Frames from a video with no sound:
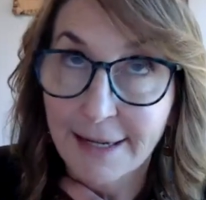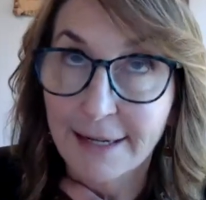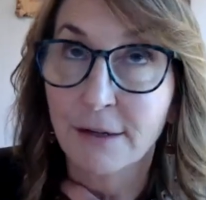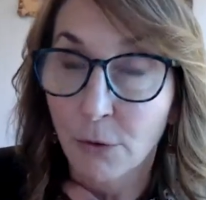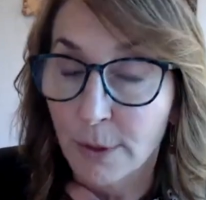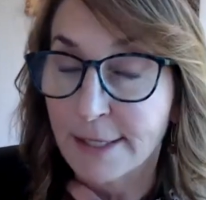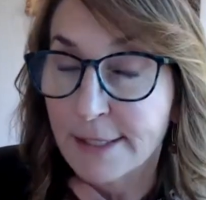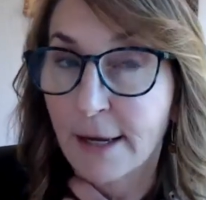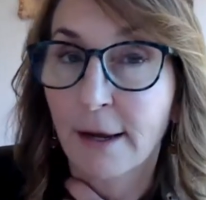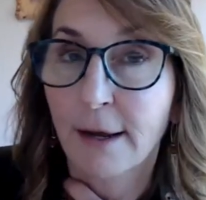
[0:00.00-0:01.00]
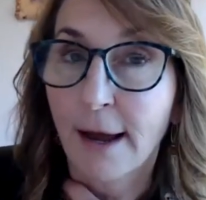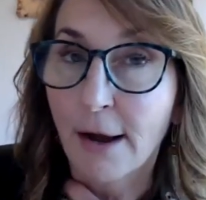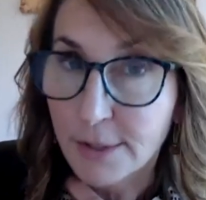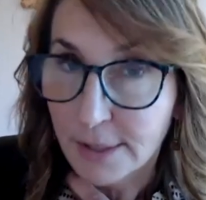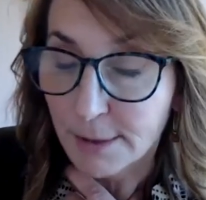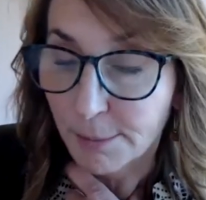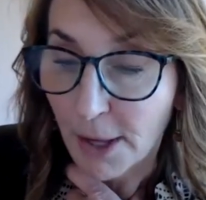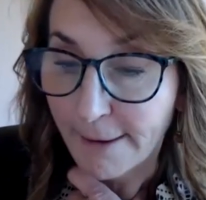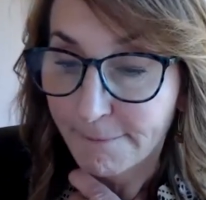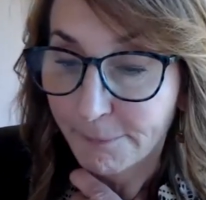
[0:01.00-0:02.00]
increase housing
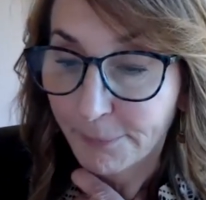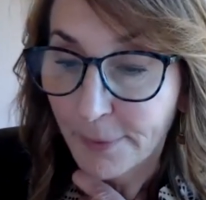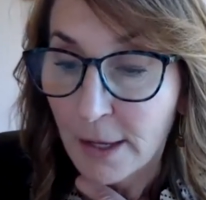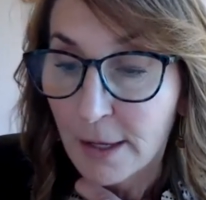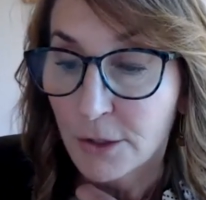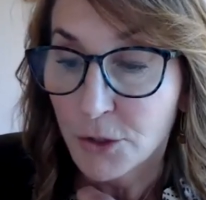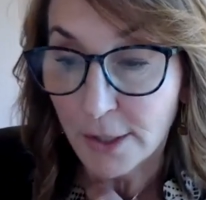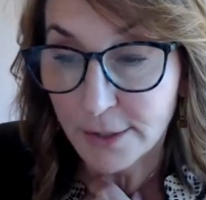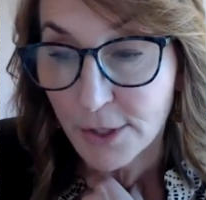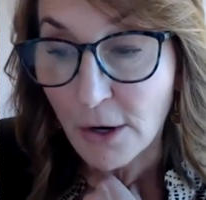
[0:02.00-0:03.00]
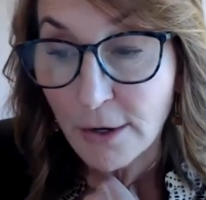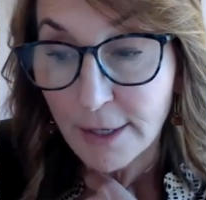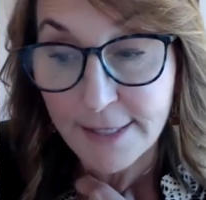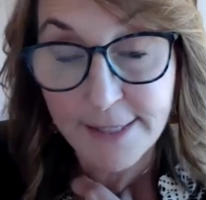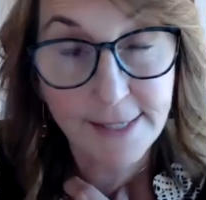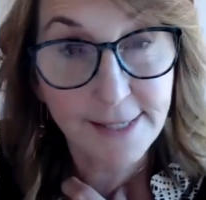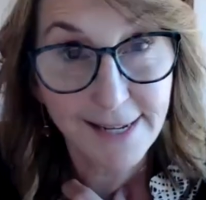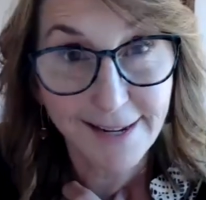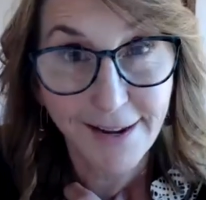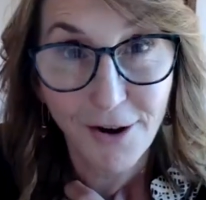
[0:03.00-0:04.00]
supply. John Stark is the
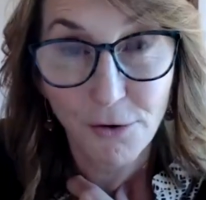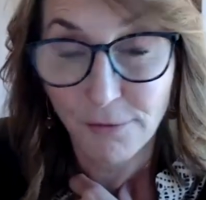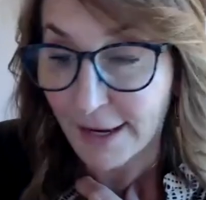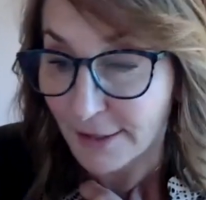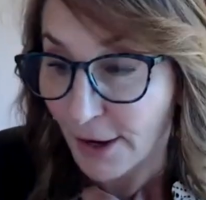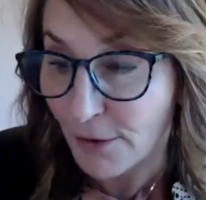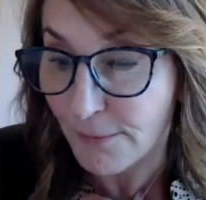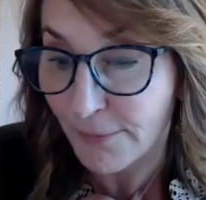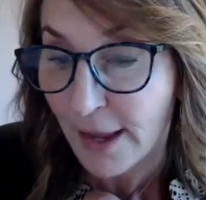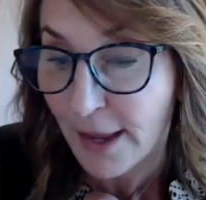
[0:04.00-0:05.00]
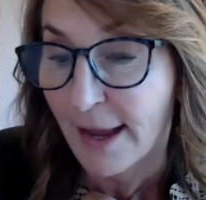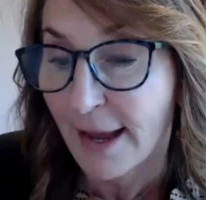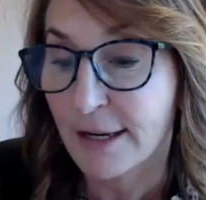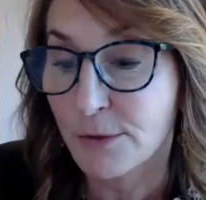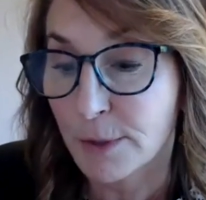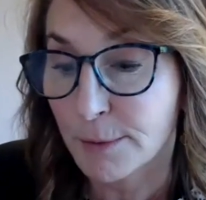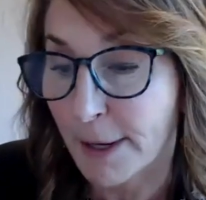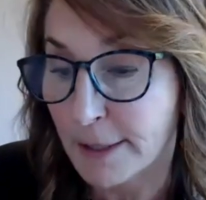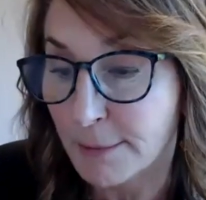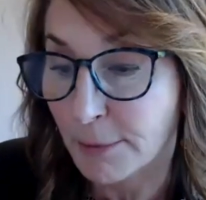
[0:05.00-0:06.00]
CEO of EDCO, and he's
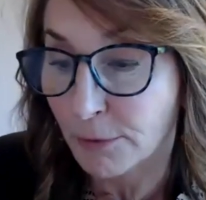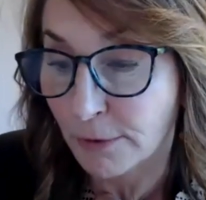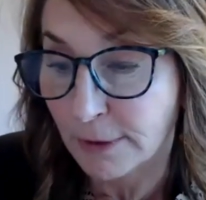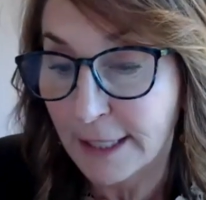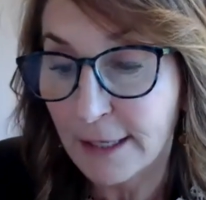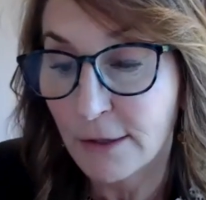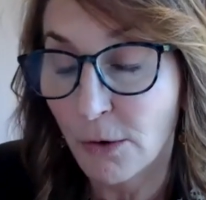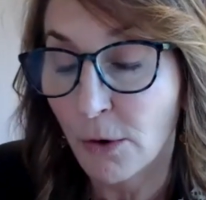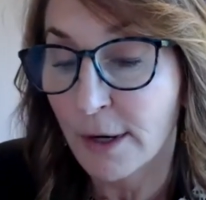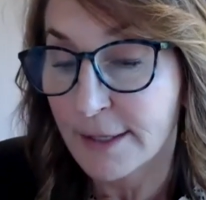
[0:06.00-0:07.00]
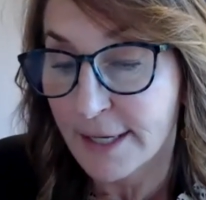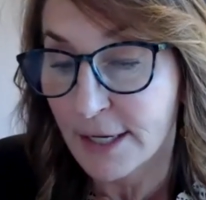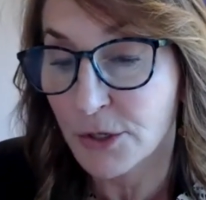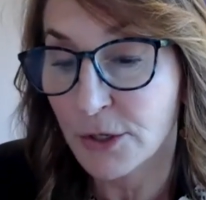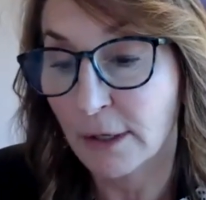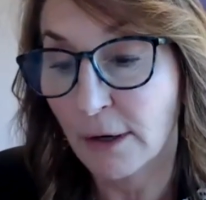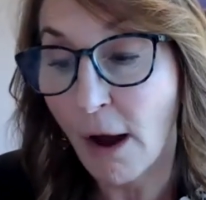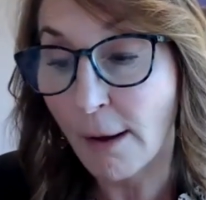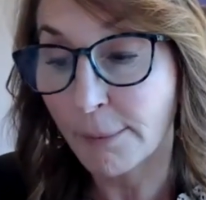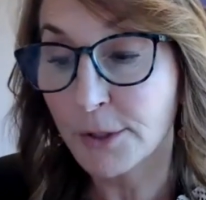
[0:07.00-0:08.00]
responsible for leading the organization and
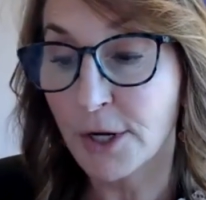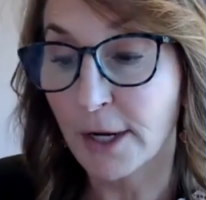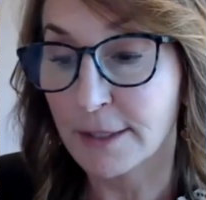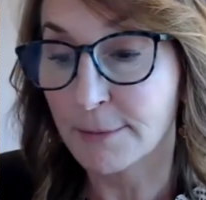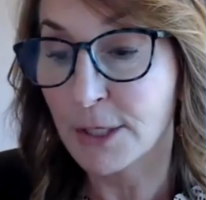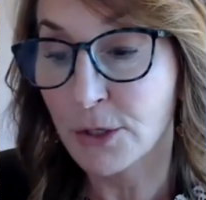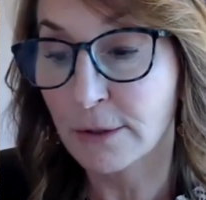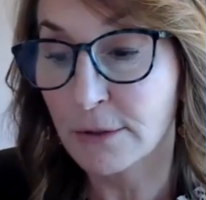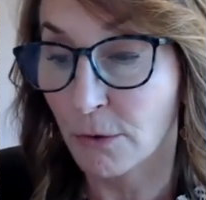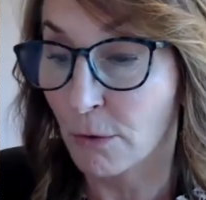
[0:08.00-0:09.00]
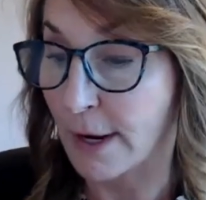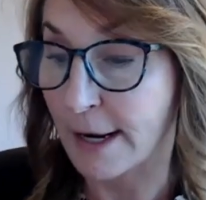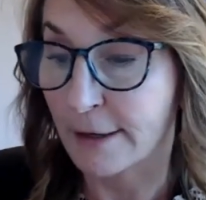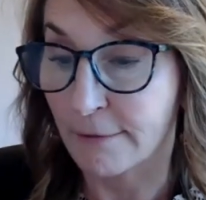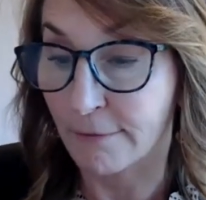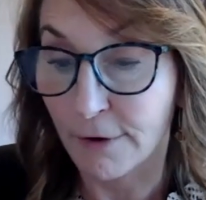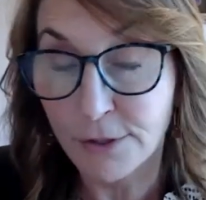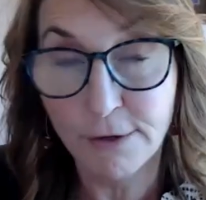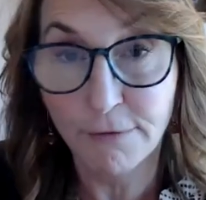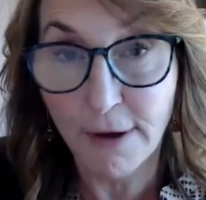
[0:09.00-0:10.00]
accomplishing its mission to create a
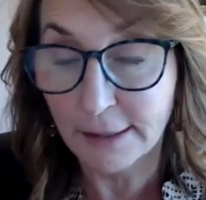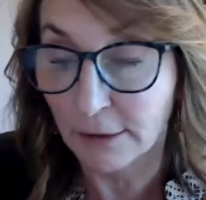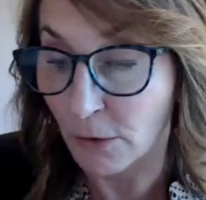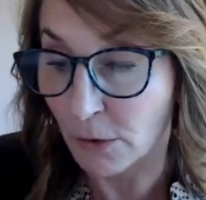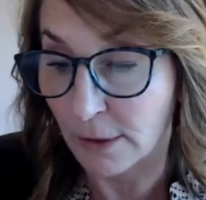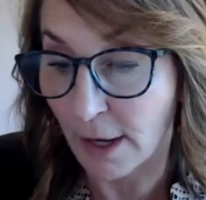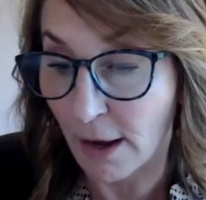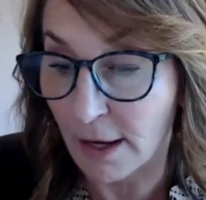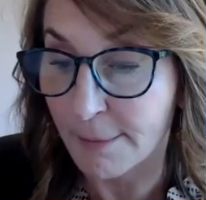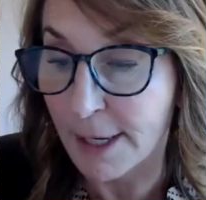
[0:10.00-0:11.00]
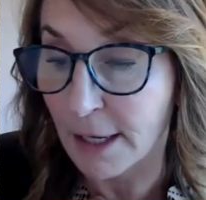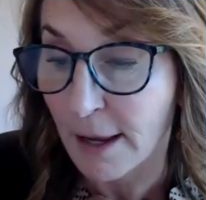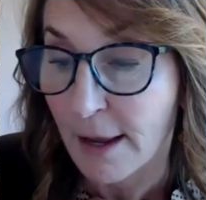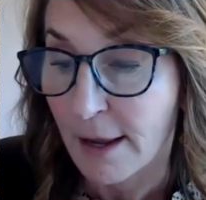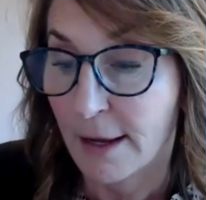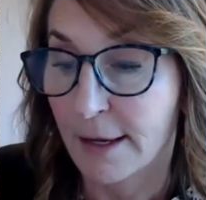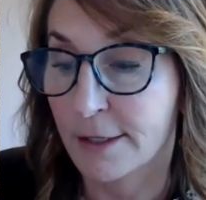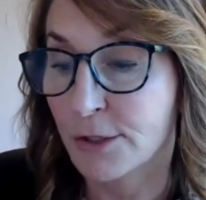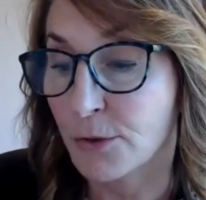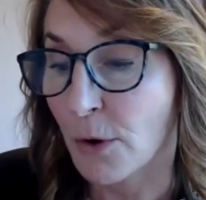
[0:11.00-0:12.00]
diversified local economy and
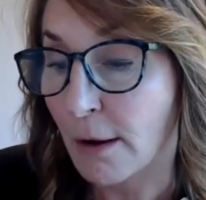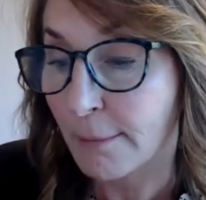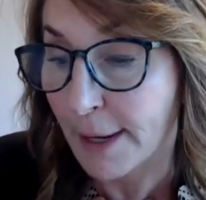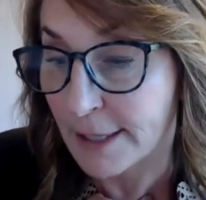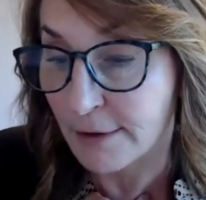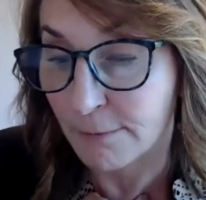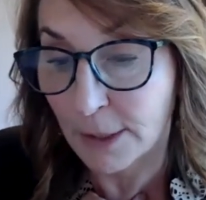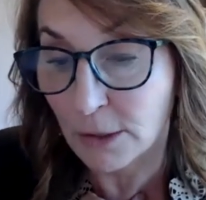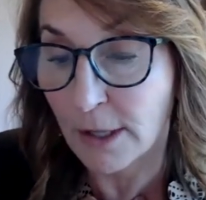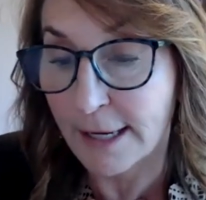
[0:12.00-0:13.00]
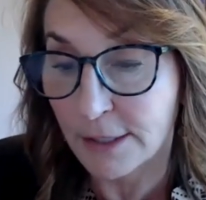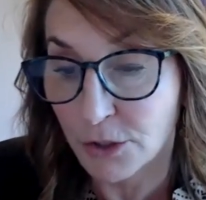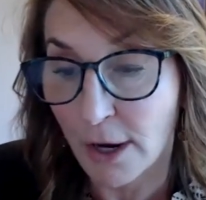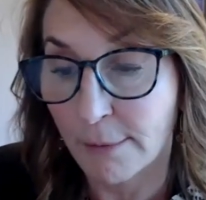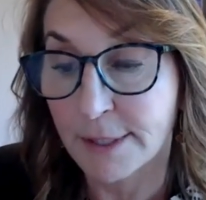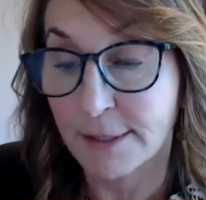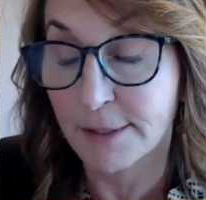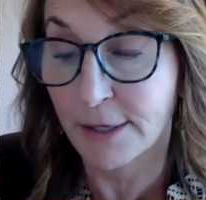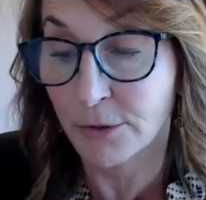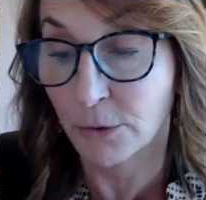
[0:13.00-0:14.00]
a strong base of middle-class jobs in
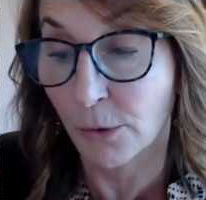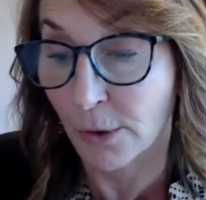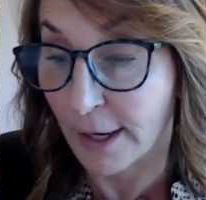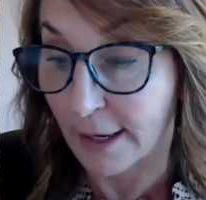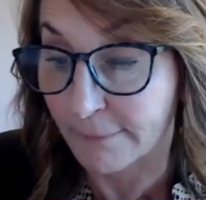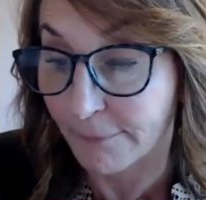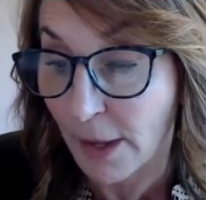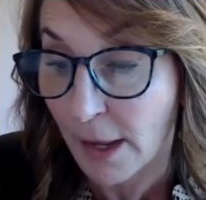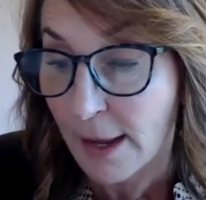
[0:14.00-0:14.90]
Central Oregon.